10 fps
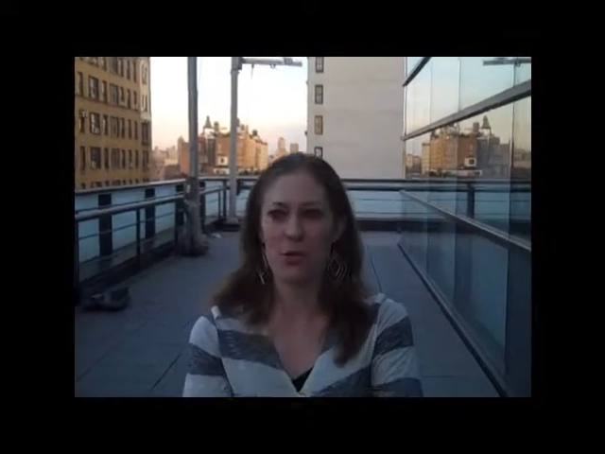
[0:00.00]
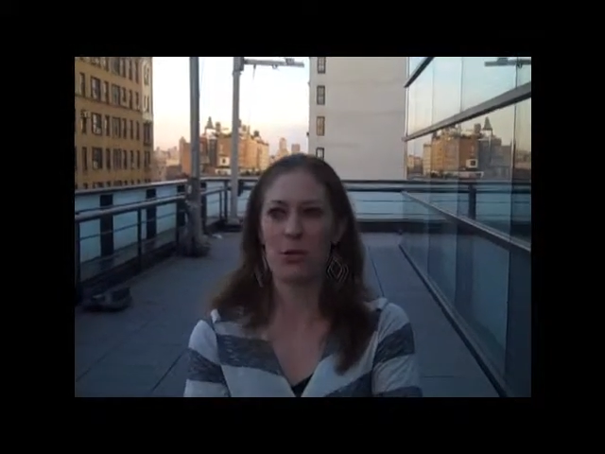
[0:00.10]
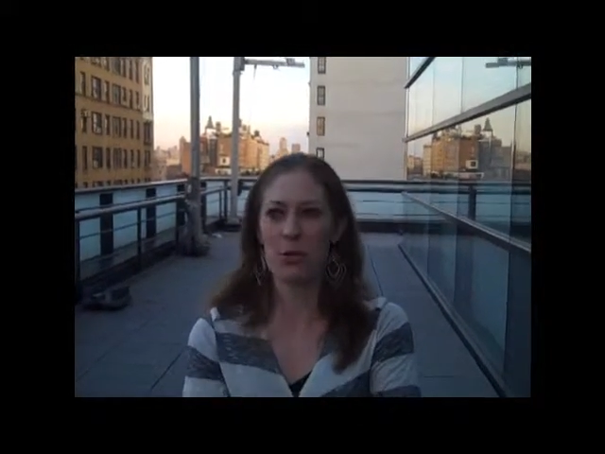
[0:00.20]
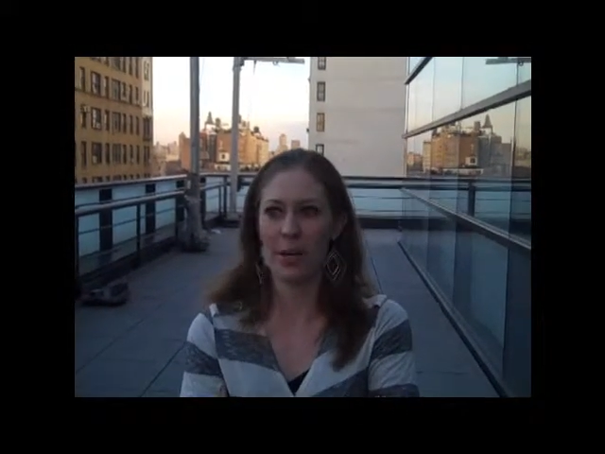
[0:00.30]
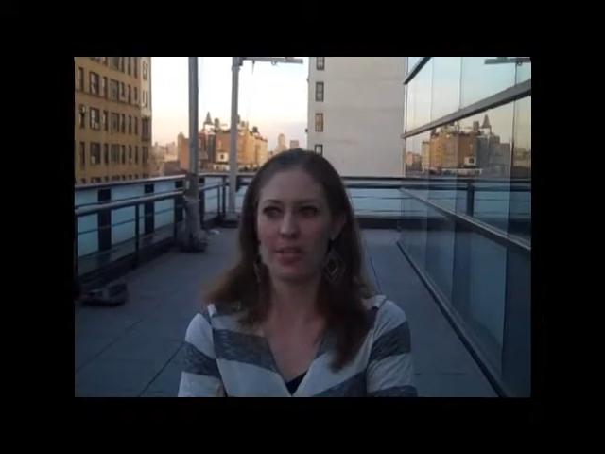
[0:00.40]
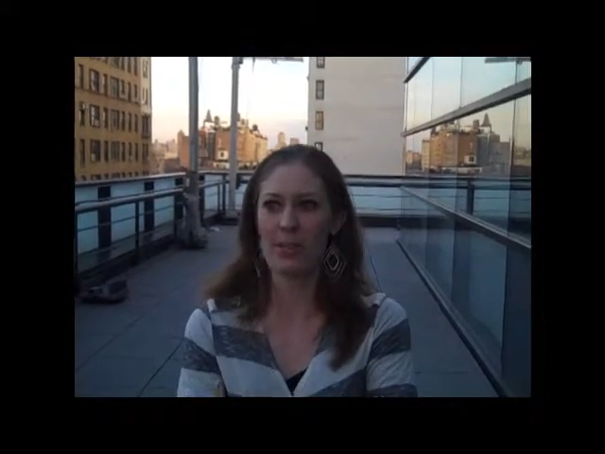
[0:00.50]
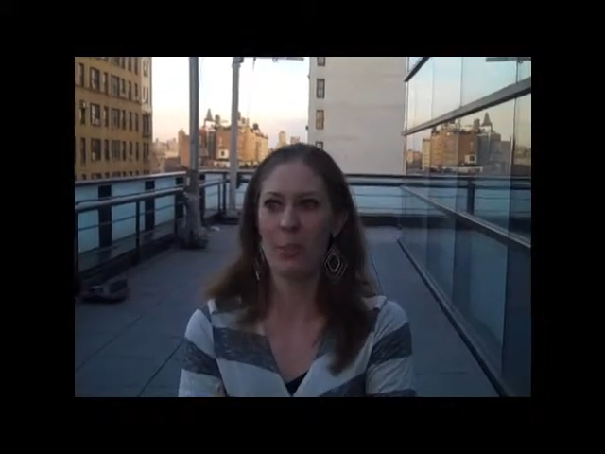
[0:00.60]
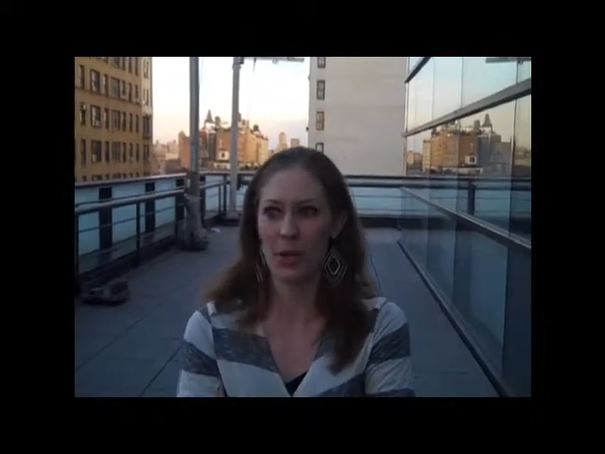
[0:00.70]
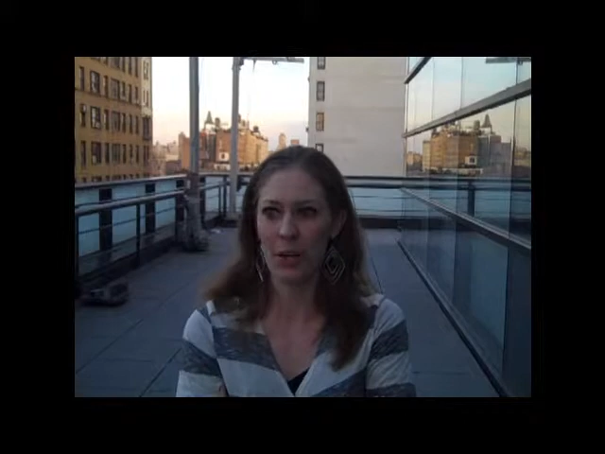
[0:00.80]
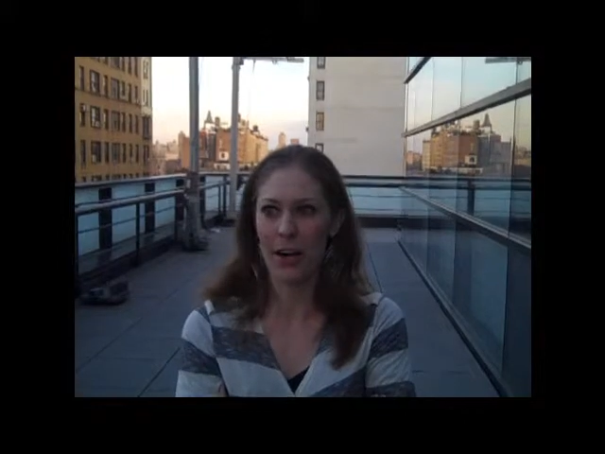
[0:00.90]
to
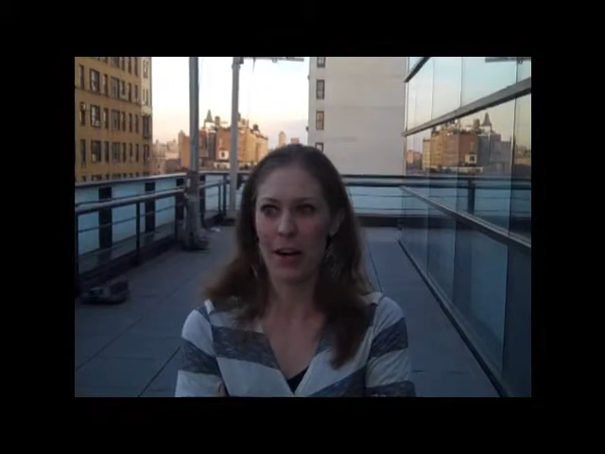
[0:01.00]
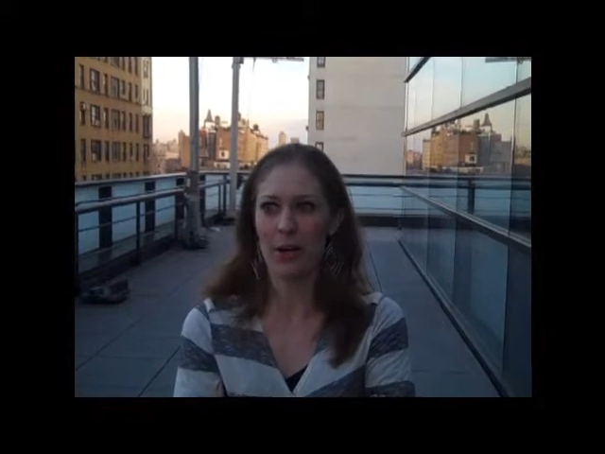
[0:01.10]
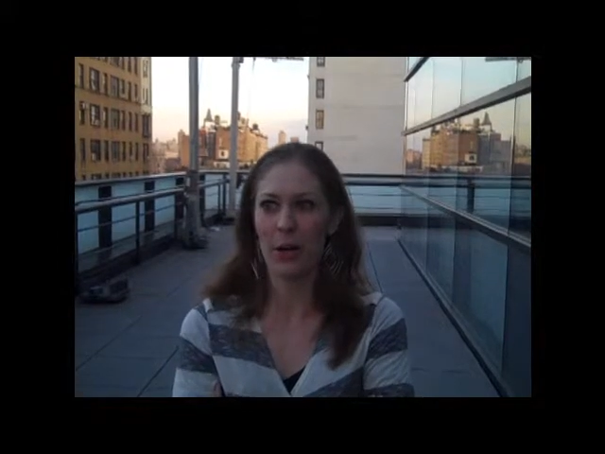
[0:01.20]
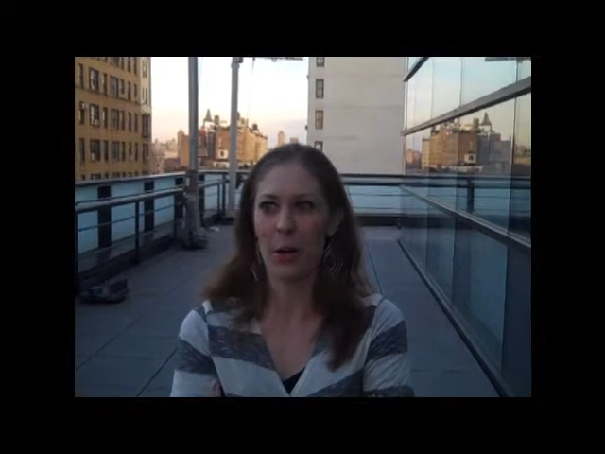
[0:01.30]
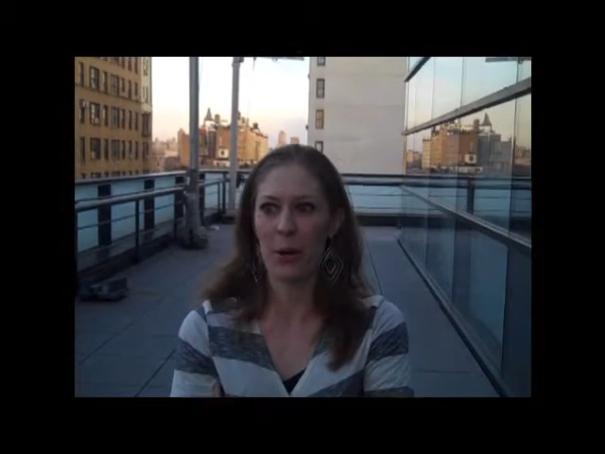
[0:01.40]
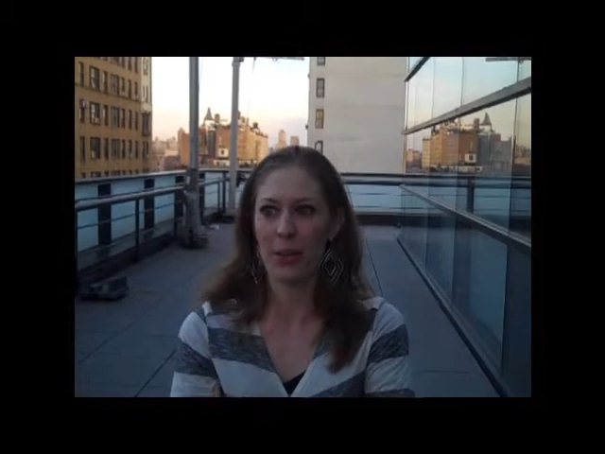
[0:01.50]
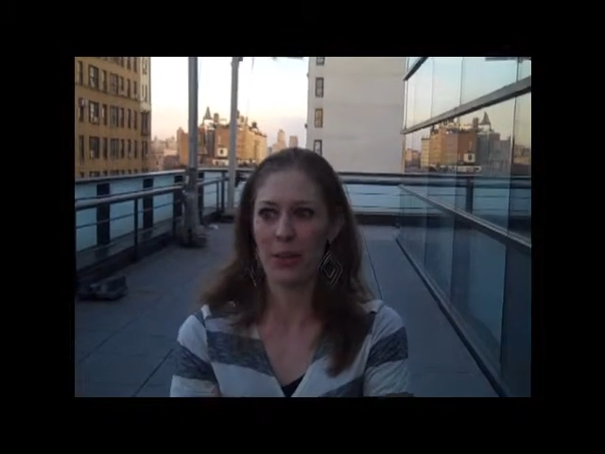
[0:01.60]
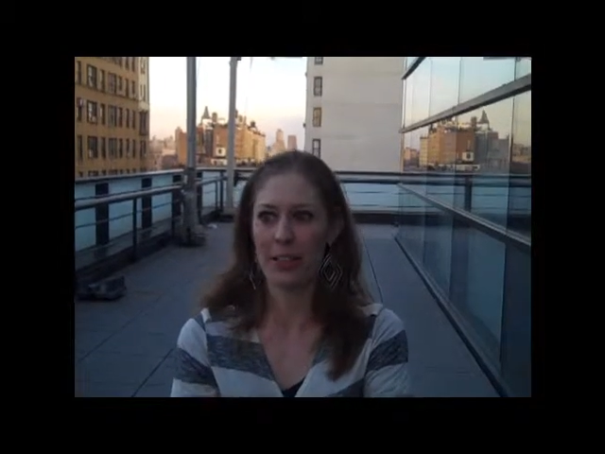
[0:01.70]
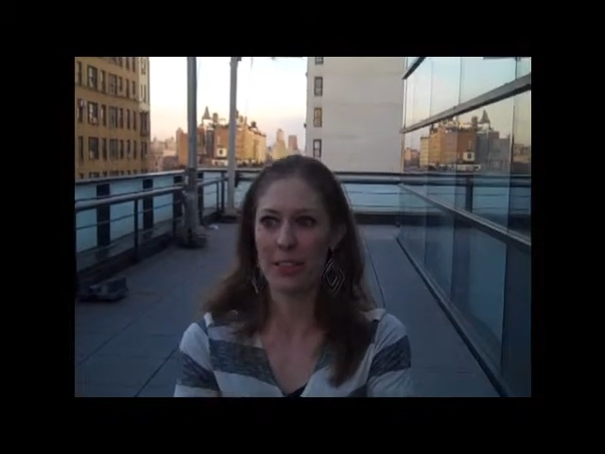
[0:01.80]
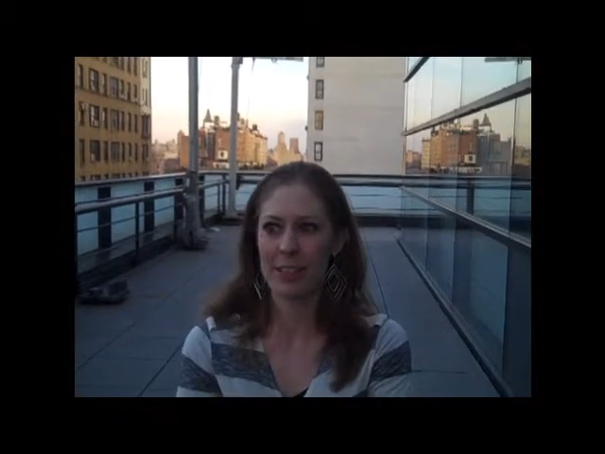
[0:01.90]
explore our
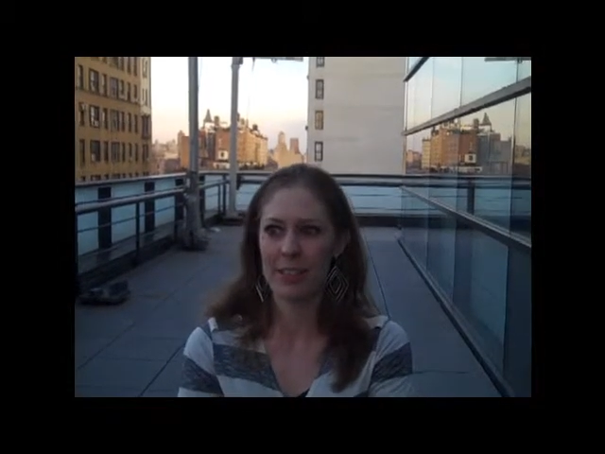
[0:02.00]
own